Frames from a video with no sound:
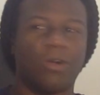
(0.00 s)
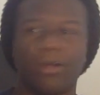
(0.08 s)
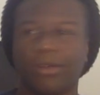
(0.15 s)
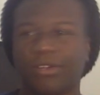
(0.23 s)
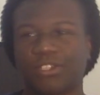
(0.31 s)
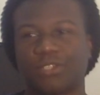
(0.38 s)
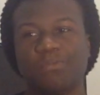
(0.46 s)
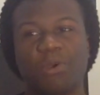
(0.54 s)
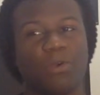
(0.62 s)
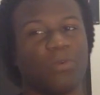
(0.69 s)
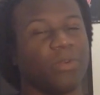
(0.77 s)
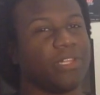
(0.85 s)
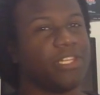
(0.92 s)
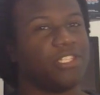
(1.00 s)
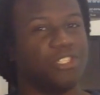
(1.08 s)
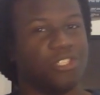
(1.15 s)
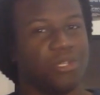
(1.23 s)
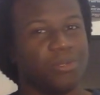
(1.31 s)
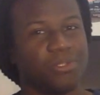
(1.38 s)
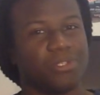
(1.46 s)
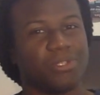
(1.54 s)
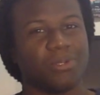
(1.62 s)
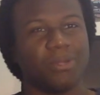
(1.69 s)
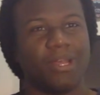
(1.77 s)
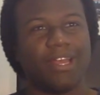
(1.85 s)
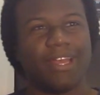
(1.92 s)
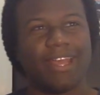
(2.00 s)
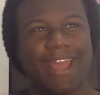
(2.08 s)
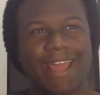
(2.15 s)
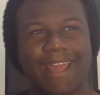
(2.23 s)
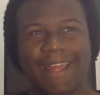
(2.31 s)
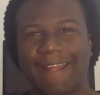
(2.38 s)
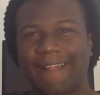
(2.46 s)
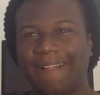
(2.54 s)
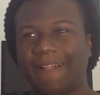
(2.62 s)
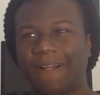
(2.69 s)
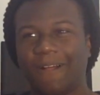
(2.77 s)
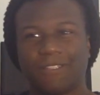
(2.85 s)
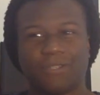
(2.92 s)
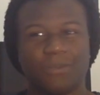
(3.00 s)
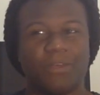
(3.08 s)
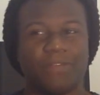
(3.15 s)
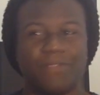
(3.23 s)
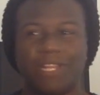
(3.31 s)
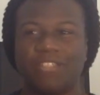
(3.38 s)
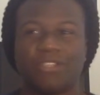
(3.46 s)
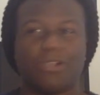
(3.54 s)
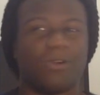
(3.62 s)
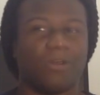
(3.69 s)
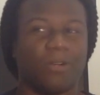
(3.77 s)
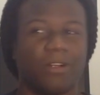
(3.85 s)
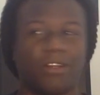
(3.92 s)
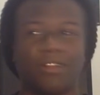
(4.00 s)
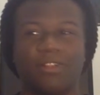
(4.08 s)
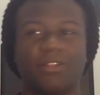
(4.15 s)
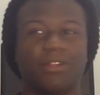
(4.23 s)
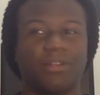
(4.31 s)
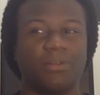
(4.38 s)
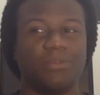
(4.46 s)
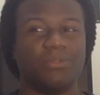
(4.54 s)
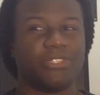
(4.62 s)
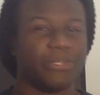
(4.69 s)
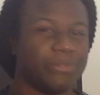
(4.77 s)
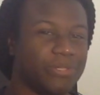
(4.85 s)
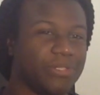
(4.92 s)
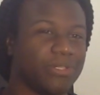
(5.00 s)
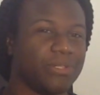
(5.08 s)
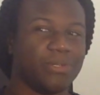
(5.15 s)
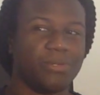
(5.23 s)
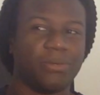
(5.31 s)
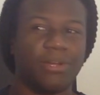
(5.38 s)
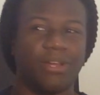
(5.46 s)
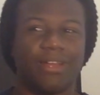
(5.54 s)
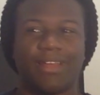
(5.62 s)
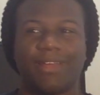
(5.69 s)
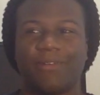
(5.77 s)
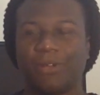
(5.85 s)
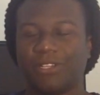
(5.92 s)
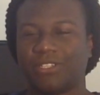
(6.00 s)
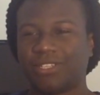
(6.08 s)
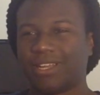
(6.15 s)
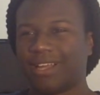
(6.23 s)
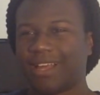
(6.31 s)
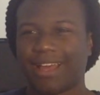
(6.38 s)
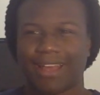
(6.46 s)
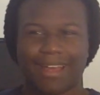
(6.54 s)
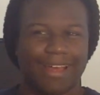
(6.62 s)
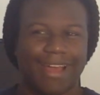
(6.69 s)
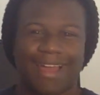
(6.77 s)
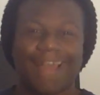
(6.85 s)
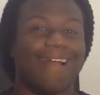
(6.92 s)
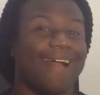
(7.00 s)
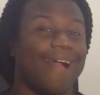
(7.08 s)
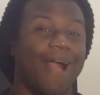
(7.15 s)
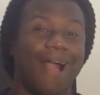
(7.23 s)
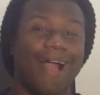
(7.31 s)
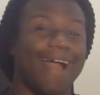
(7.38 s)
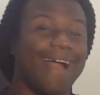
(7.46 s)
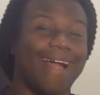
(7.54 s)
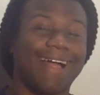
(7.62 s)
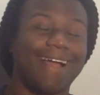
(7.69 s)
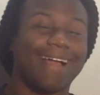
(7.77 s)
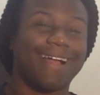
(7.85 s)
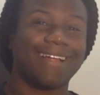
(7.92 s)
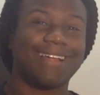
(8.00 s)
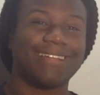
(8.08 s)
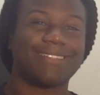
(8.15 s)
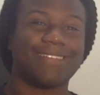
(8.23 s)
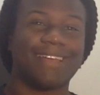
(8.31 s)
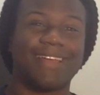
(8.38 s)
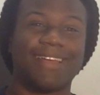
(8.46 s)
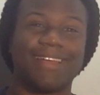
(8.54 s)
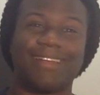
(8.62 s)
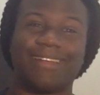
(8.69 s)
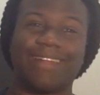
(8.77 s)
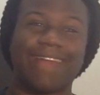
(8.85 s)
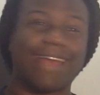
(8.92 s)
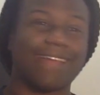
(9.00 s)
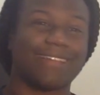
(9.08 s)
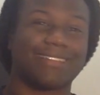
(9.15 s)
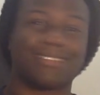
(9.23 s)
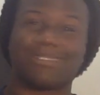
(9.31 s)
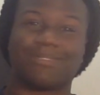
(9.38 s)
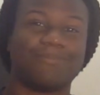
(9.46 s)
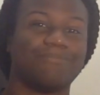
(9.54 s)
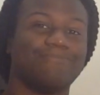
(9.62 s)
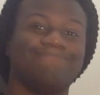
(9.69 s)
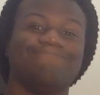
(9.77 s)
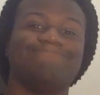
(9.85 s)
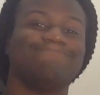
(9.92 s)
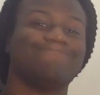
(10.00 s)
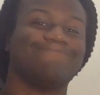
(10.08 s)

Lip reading: Arc Smoke Release Jutsu, and also with Ninja Arc Clone Jutsu, which I gotta say that